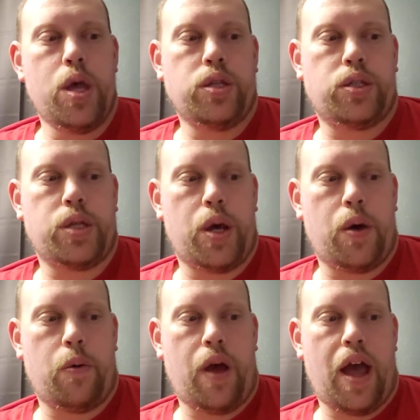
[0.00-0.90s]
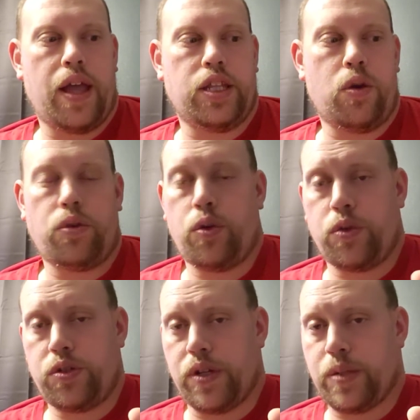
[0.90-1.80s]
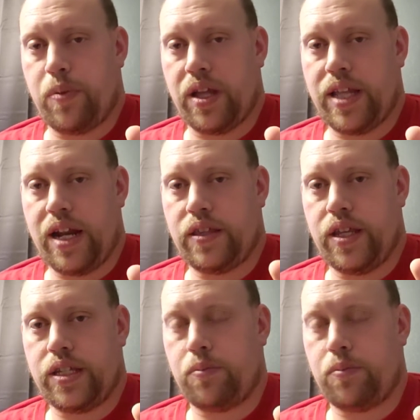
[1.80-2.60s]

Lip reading: So I don't know what to expect out of these.